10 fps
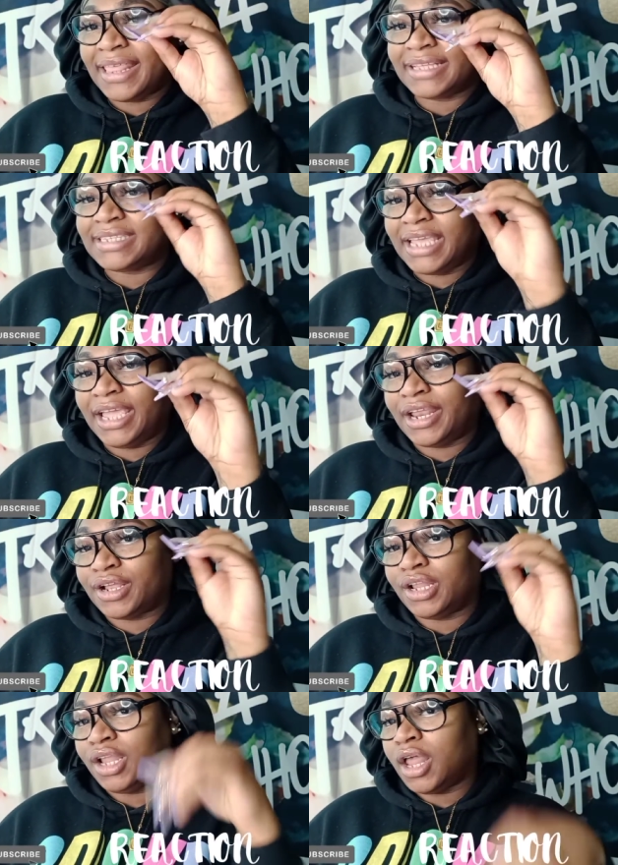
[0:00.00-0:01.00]
that's in
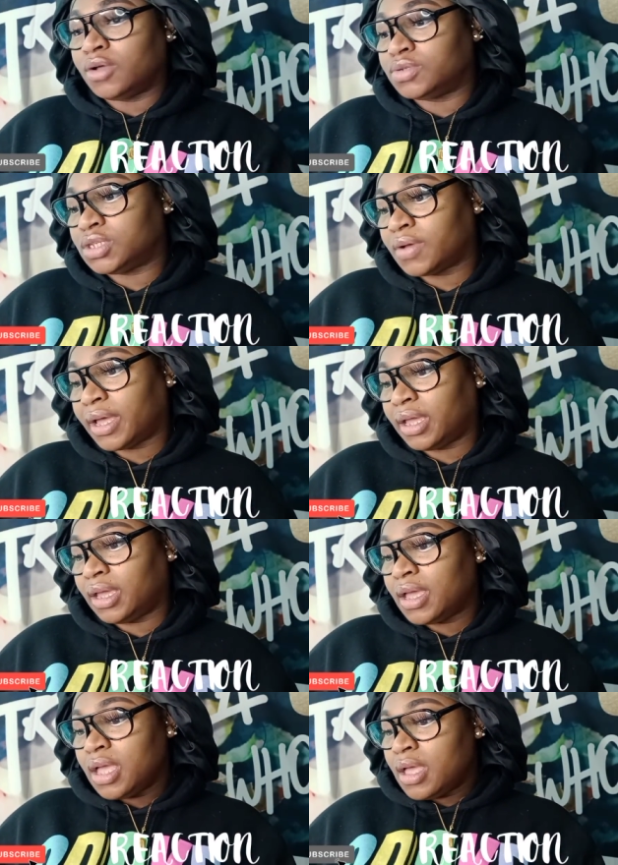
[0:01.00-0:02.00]
close,
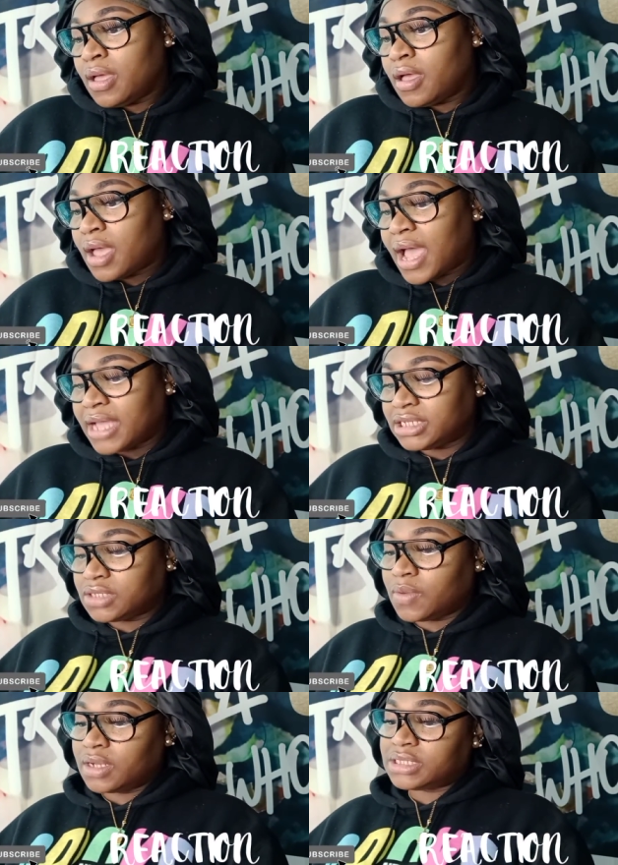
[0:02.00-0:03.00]
okay? I
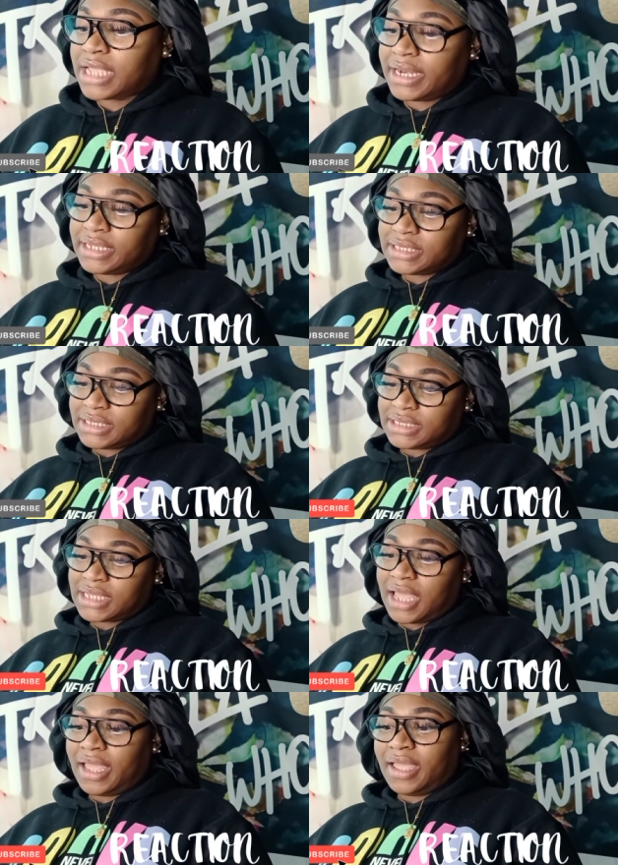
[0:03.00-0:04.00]
just want to say this is
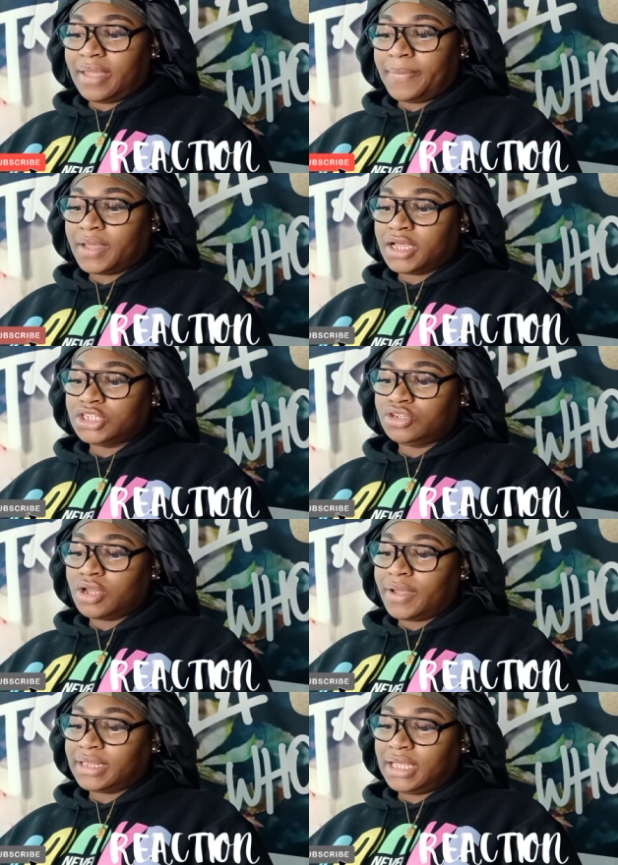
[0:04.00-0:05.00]
sad because you
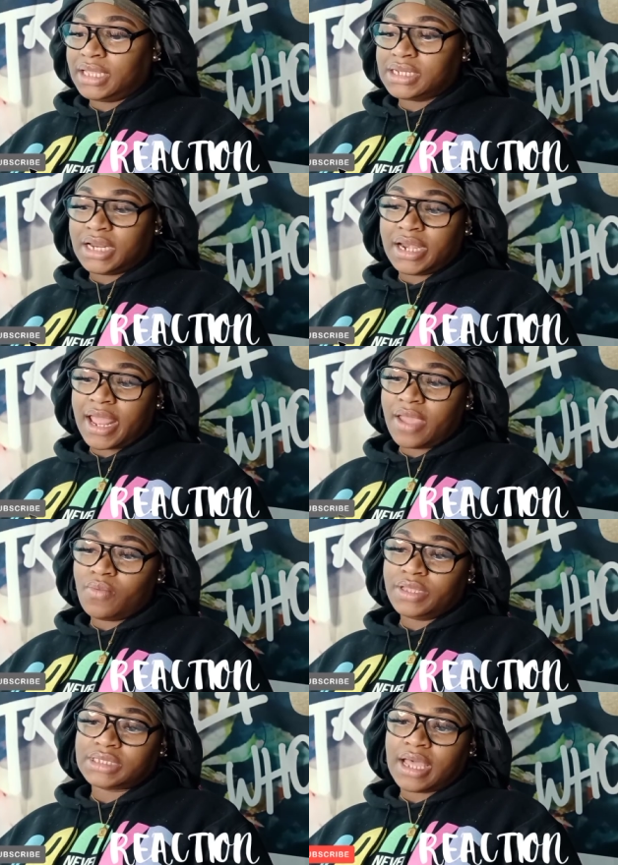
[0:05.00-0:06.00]
know at the end of the day
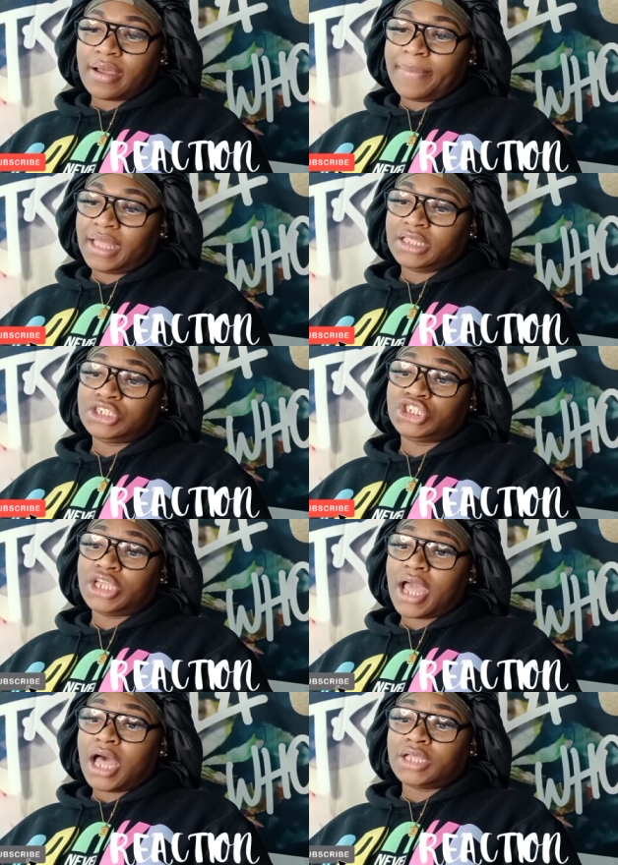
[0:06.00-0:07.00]
we talk about this
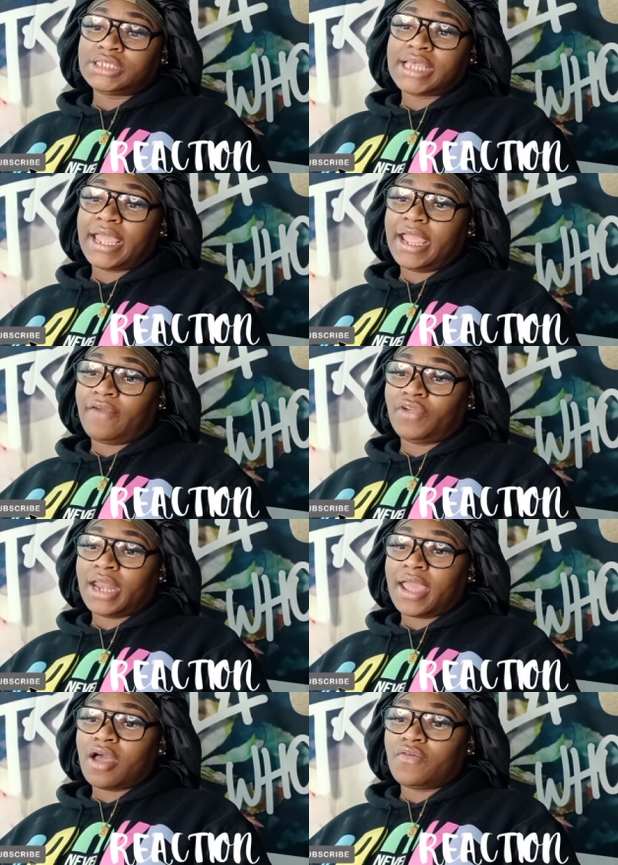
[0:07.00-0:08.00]
shit all day every
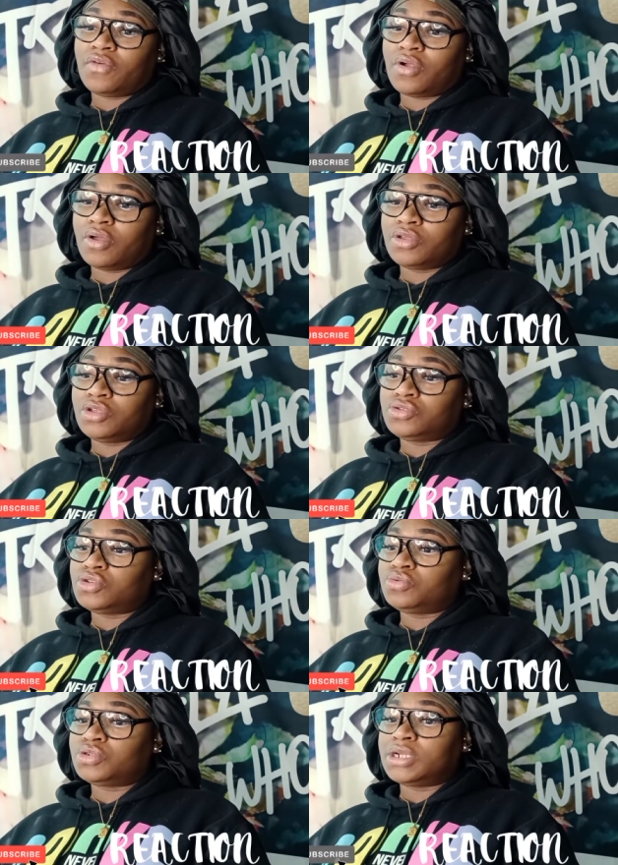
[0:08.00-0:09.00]
day over here on the
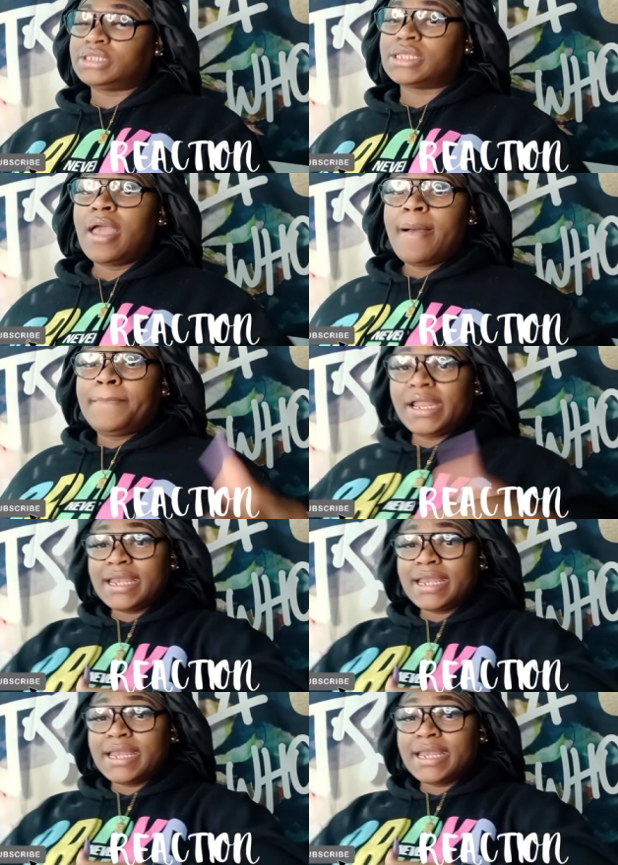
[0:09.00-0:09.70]
YouTube streets. But